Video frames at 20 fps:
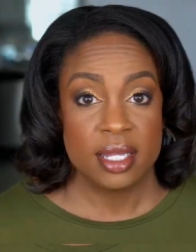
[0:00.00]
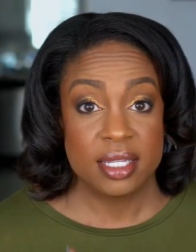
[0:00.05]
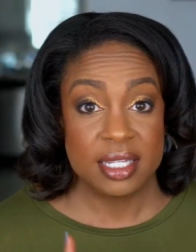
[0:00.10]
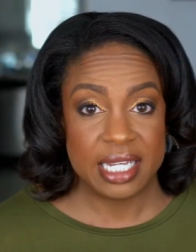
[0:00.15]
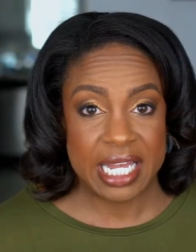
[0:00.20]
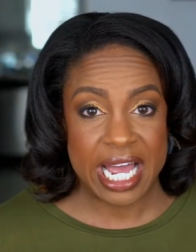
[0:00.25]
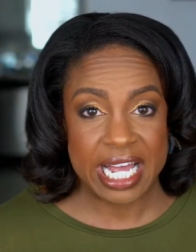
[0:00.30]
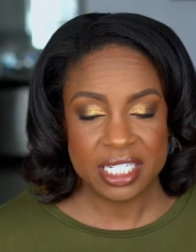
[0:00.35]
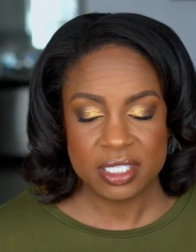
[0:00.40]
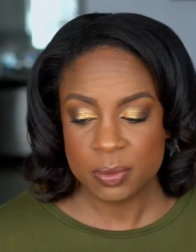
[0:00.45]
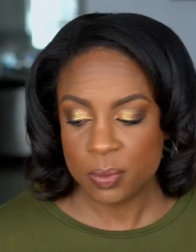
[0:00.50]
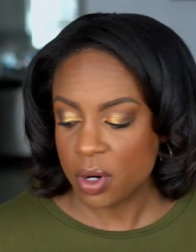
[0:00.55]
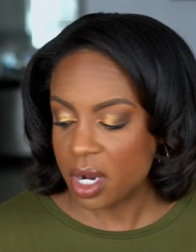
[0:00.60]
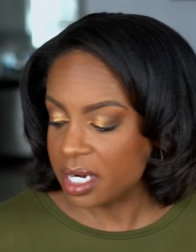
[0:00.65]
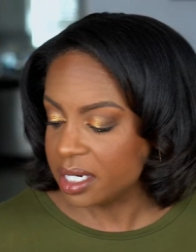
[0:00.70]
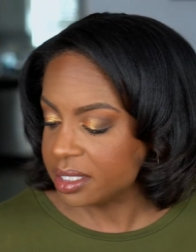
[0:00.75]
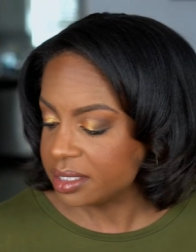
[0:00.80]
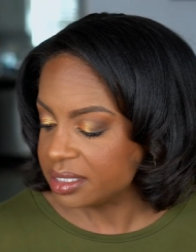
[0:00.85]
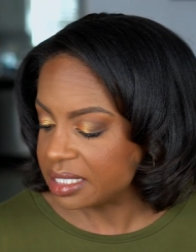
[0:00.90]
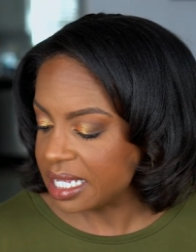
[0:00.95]
The last
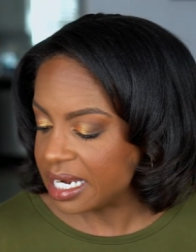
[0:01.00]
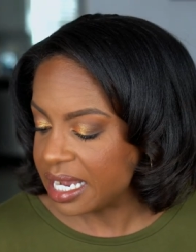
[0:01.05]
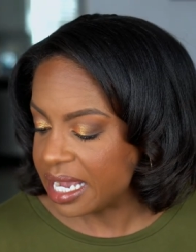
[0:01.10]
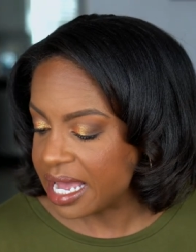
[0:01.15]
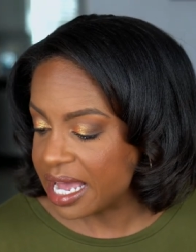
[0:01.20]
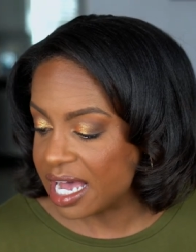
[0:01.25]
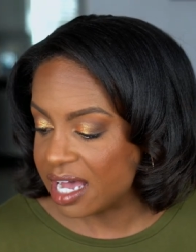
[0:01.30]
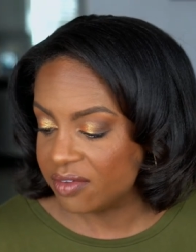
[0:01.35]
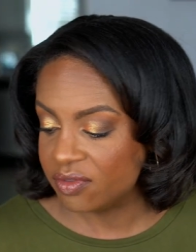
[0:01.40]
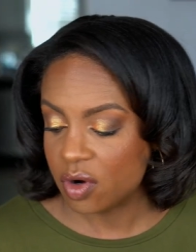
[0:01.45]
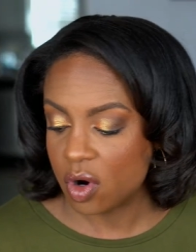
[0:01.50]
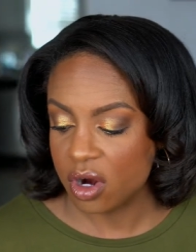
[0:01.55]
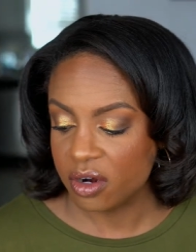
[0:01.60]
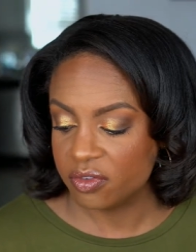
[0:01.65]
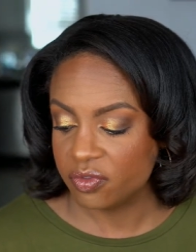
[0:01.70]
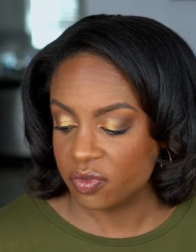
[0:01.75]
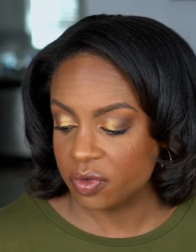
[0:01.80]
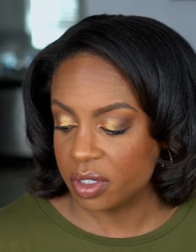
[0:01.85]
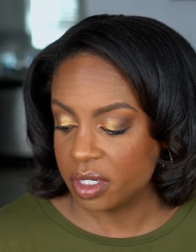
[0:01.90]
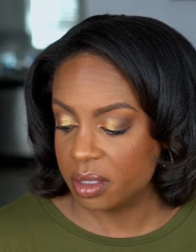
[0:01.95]
products that I have are
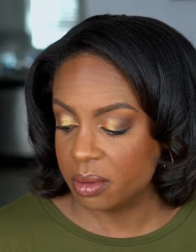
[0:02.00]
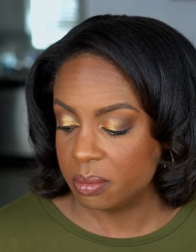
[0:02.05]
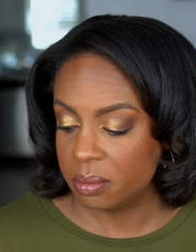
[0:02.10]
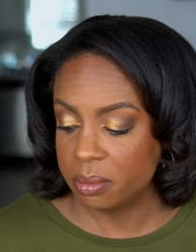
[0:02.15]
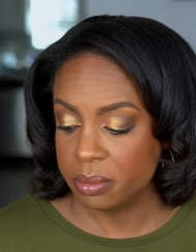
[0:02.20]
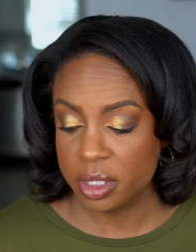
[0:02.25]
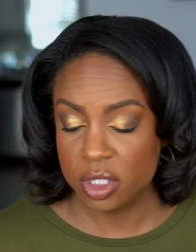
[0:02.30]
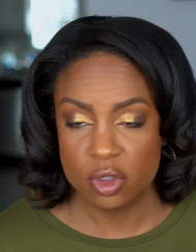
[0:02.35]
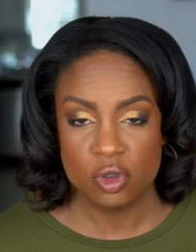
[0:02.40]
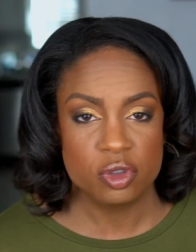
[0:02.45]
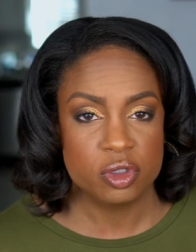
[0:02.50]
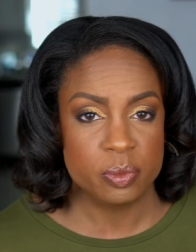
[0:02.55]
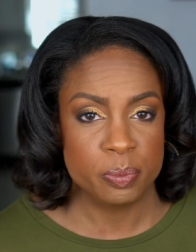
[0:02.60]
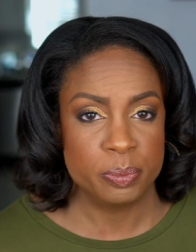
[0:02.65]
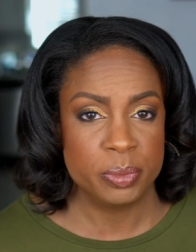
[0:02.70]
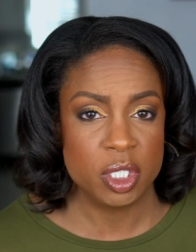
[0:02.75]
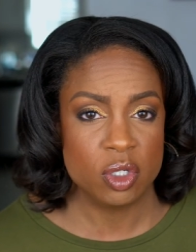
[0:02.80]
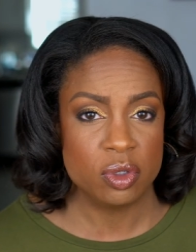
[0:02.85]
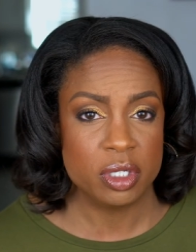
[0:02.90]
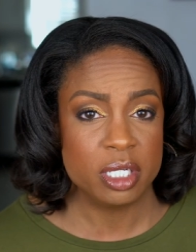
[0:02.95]
from Muse
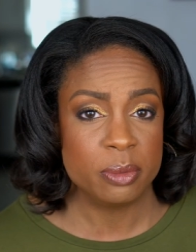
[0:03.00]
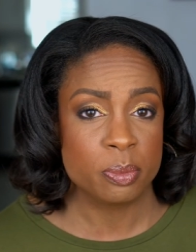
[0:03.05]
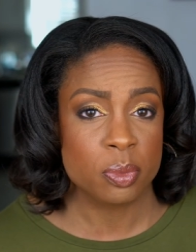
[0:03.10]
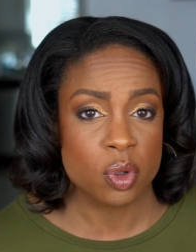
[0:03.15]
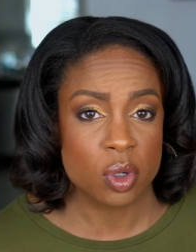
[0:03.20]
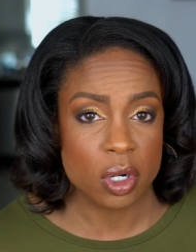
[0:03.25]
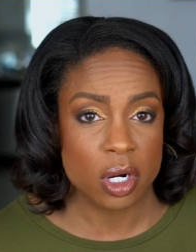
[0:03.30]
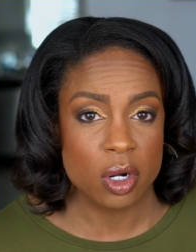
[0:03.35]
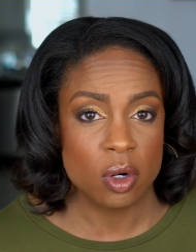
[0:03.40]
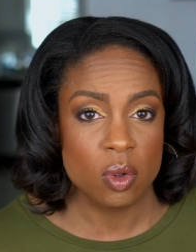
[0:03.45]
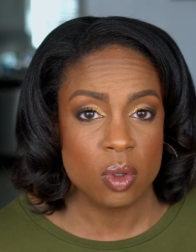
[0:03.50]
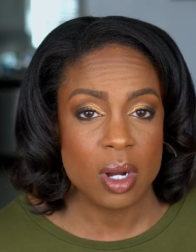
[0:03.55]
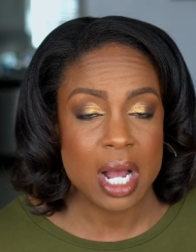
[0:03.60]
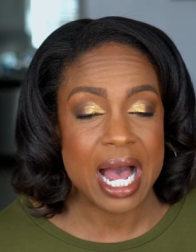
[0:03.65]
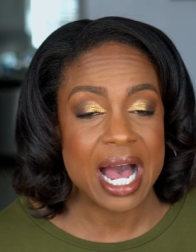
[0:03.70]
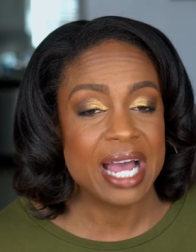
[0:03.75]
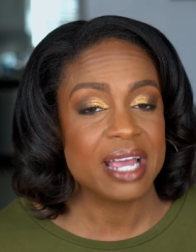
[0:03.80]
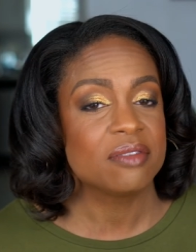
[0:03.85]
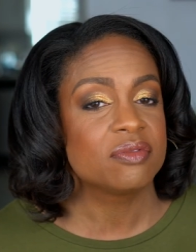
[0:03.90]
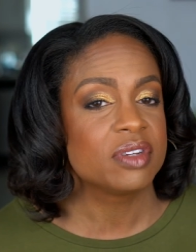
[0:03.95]
Beauty Pro.
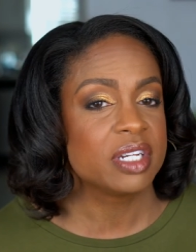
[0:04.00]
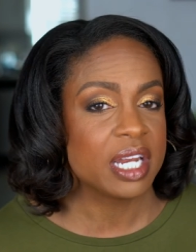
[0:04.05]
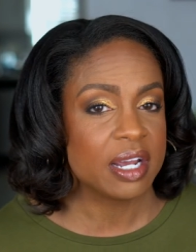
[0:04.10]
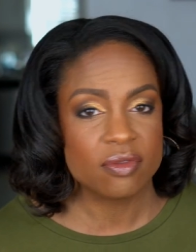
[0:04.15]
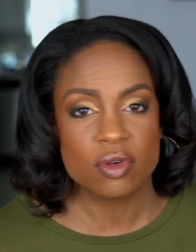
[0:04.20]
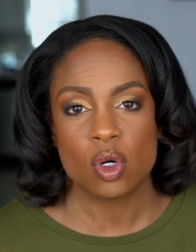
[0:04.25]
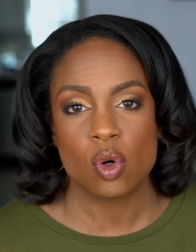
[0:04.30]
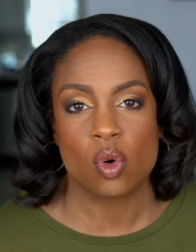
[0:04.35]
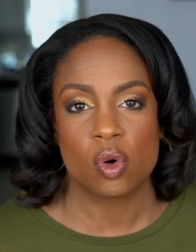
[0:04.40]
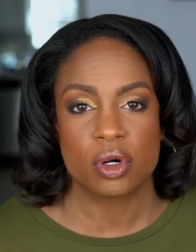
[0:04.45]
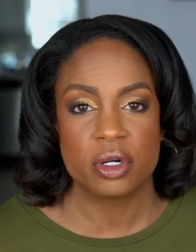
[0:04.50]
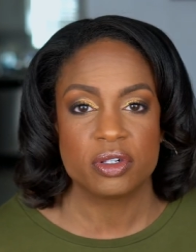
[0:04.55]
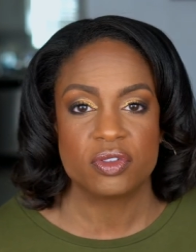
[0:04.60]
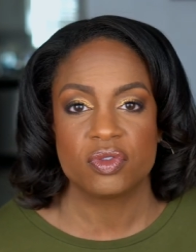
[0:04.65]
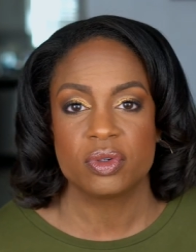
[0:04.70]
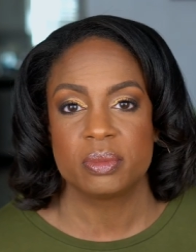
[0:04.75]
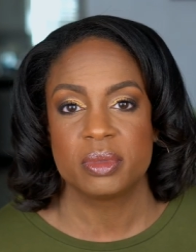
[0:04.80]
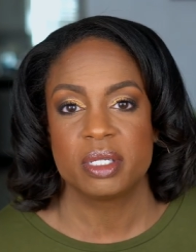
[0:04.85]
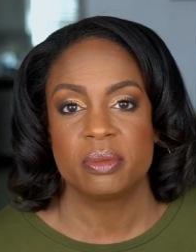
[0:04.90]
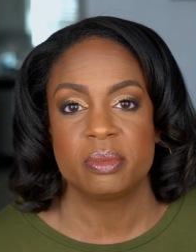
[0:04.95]
I've never ordered
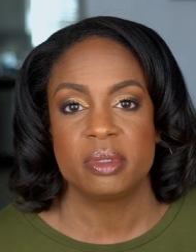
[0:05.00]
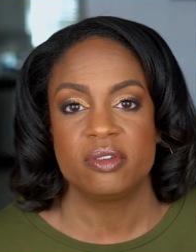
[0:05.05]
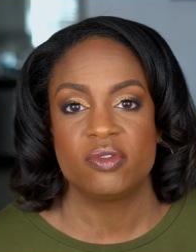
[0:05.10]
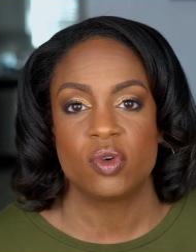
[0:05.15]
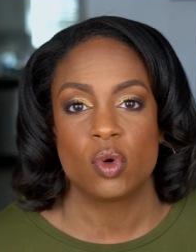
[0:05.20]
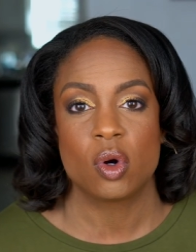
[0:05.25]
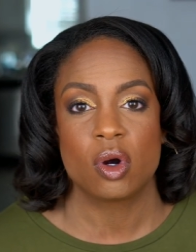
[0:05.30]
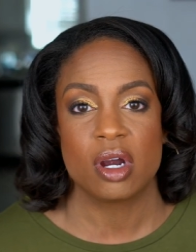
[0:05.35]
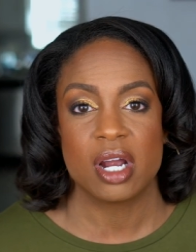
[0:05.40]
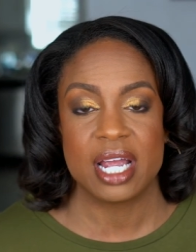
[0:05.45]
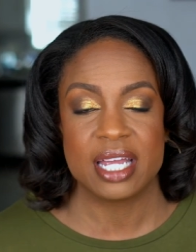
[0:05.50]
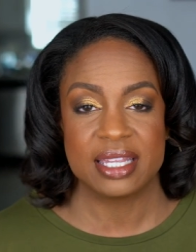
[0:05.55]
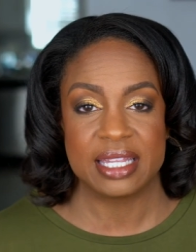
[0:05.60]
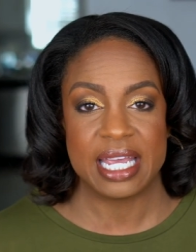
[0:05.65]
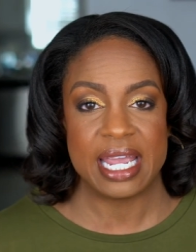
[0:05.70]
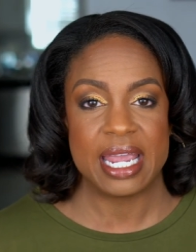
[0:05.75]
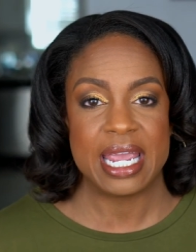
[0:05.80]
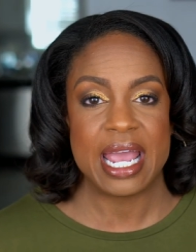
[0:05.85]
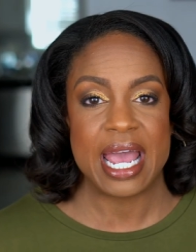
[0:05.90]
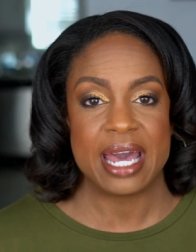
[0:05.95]
from them before, and
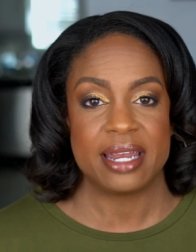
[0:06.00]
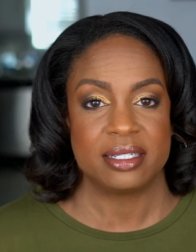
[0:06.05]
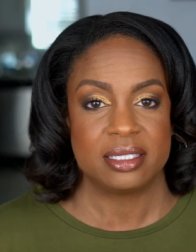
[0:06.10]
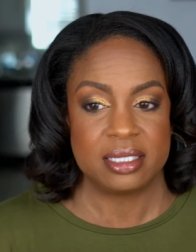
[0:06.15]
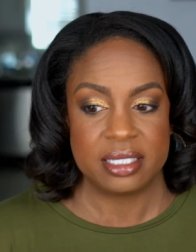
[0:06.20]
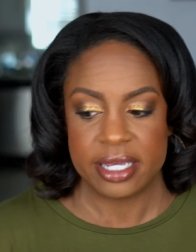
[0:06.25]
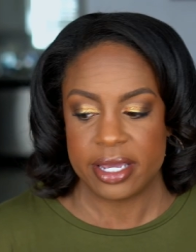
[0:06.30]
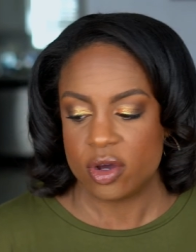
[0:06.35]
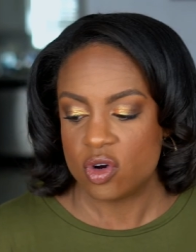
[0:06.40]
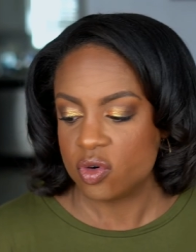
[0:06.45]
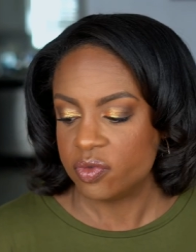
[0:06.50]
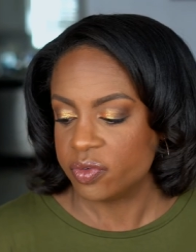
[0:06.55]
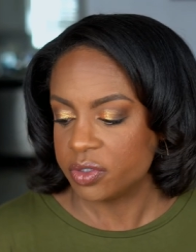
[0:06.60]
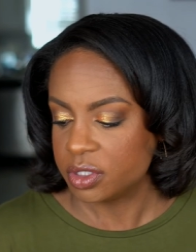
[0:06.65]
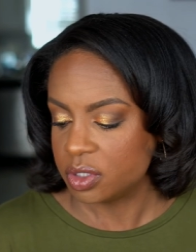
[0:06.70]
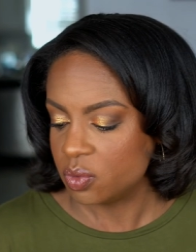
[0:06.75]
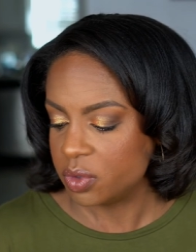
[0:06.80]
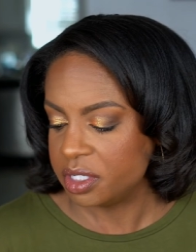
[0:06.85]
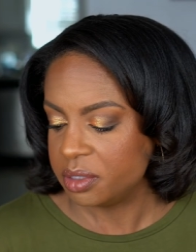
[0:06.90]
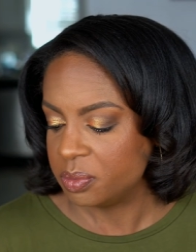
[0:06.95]
they had a sale for
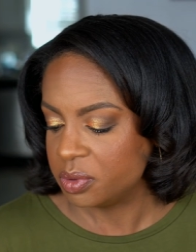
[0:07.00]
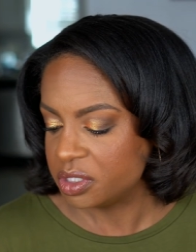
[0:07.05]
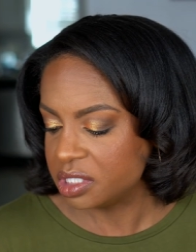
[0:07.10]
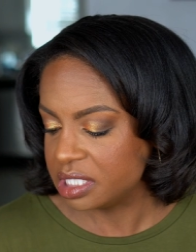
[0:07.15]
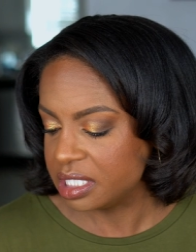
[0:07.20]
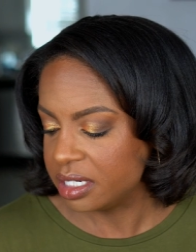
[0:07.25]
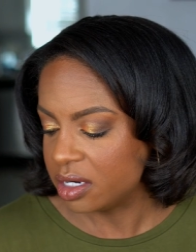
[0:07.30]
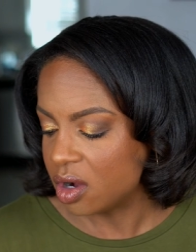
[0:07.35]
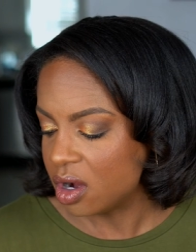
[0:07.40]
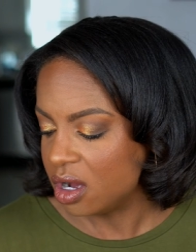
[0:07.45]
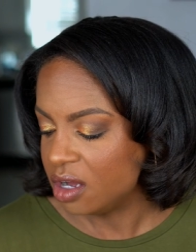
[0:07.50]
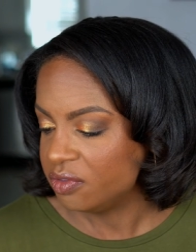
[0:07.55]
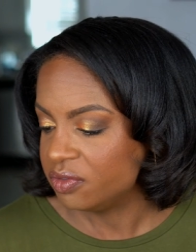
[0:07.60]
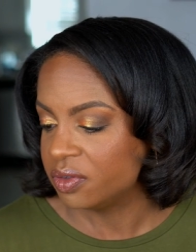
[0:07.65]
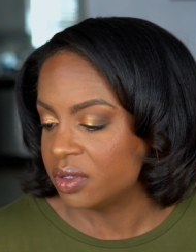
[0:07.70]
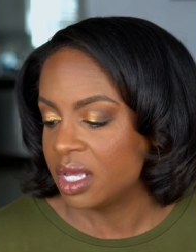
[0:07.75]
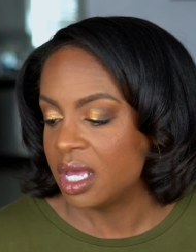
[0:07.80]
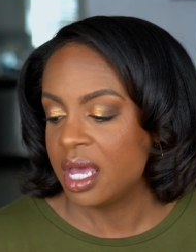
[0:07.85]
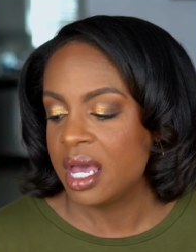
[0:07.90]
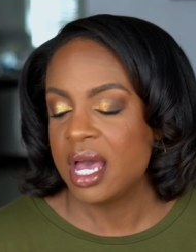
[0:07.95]
20% off.